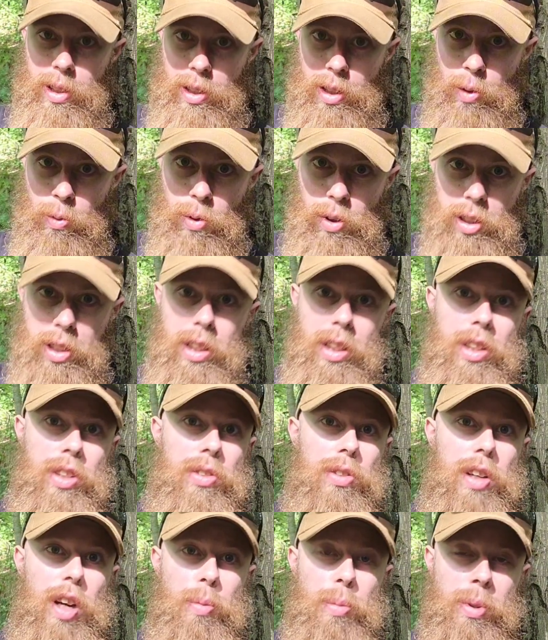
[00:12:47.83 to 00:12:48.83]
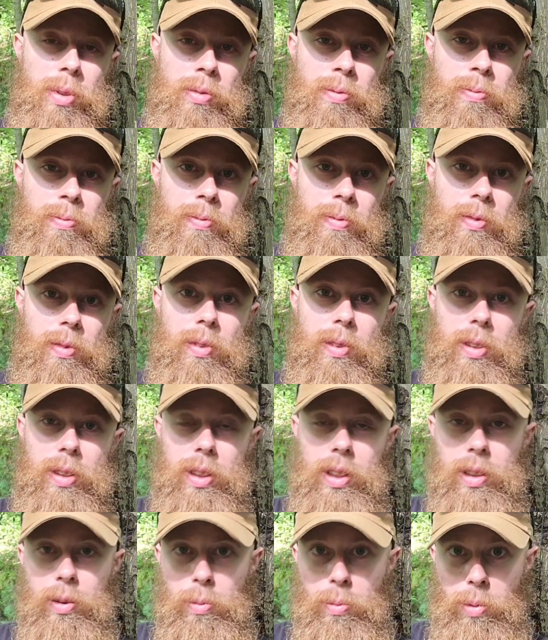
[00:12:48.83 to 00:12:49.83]
I want to get into trapping,
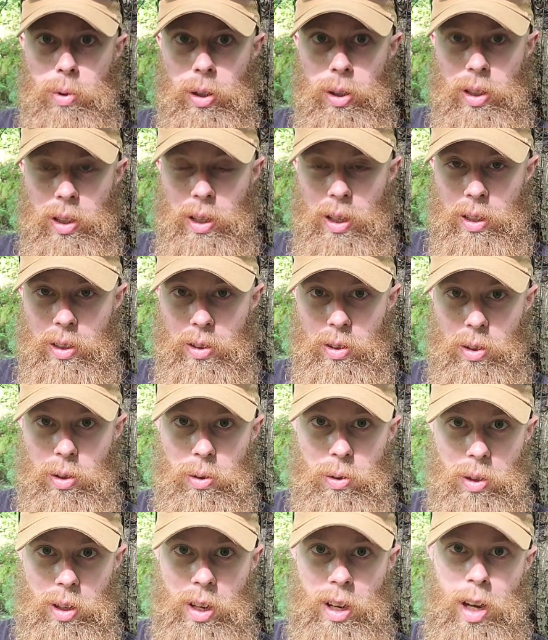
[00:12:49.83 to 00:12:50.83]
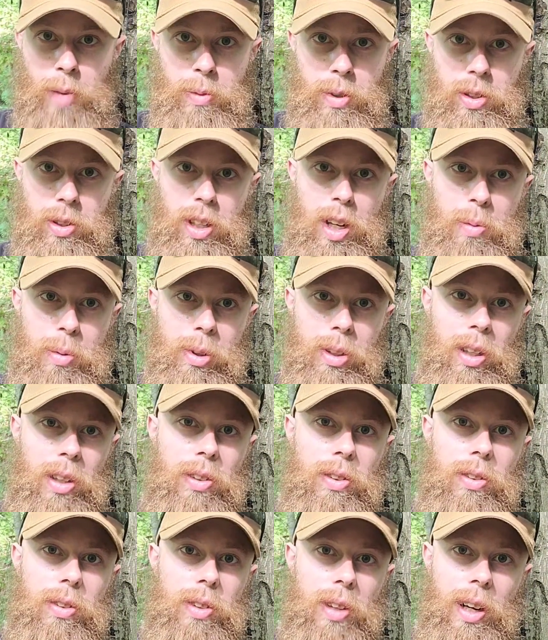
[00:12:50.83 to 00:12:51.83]
but I don't have my trapping
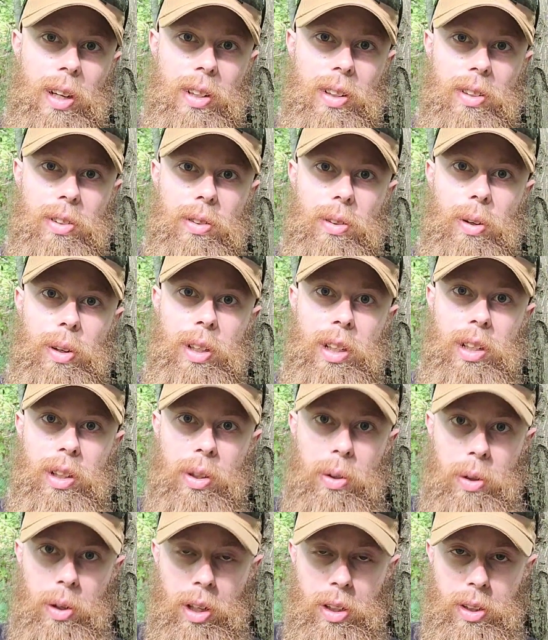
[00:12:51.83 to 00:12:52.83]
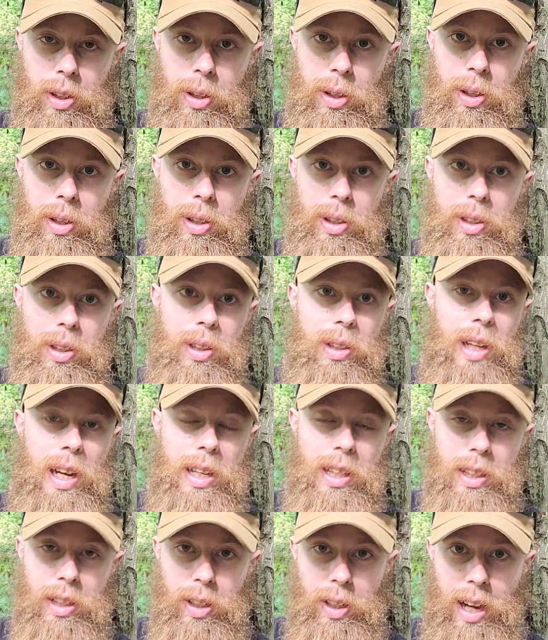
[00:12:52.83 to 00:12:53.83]
license yet, so I need to go out there and
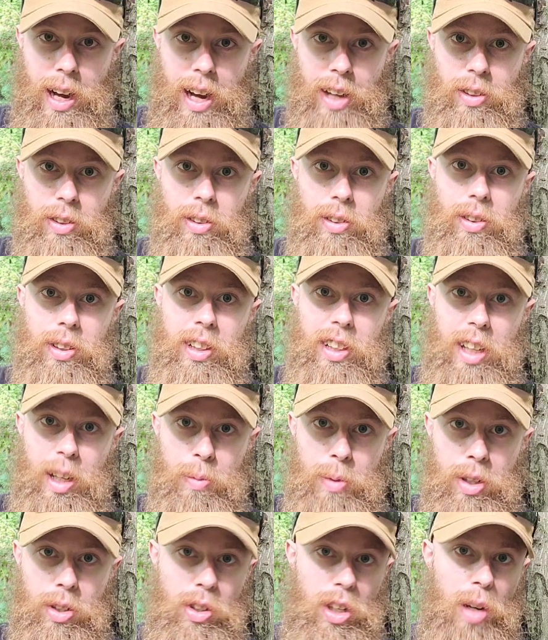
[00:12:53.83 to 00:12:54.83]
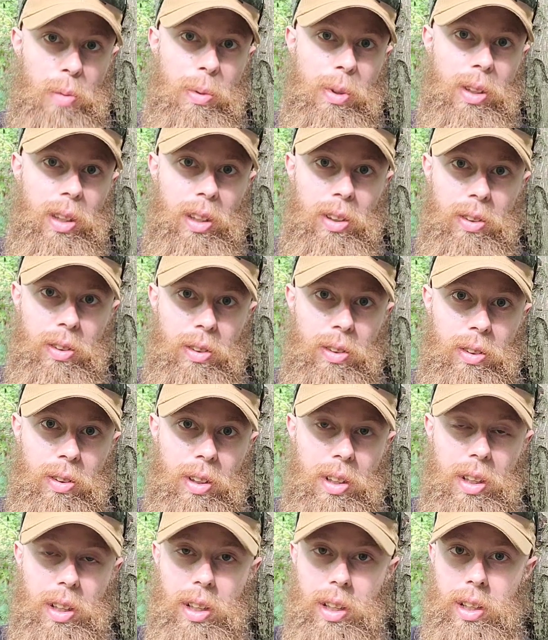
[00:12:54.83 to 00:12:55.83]
take the classes and get my trapping license,
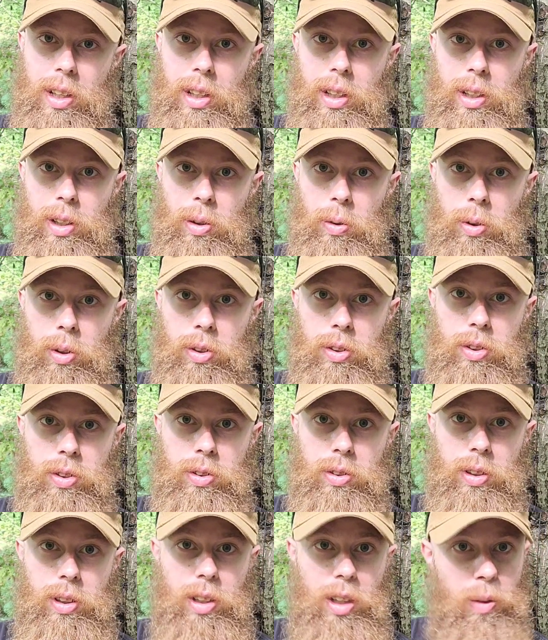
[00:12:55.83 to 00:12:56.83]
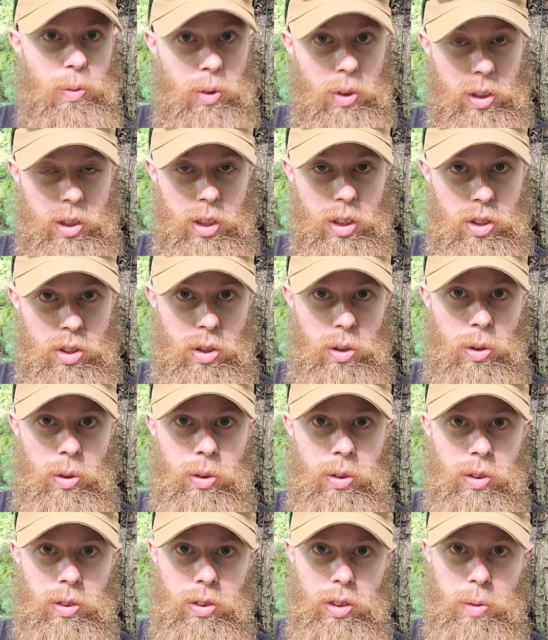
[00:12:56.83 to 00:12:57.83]
which I'm looking at
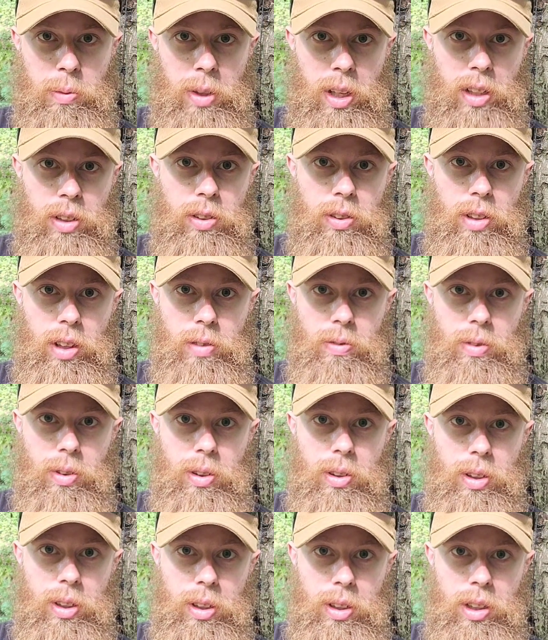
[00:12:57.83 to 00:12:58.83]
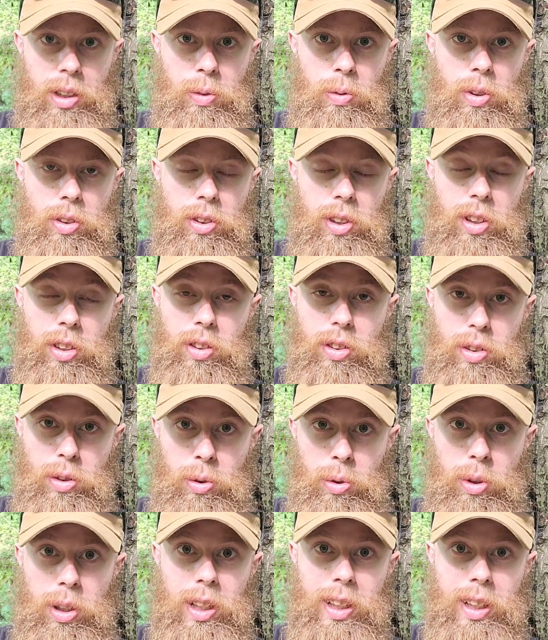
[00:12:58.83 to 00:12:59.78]
showing some of that stuff on here once I do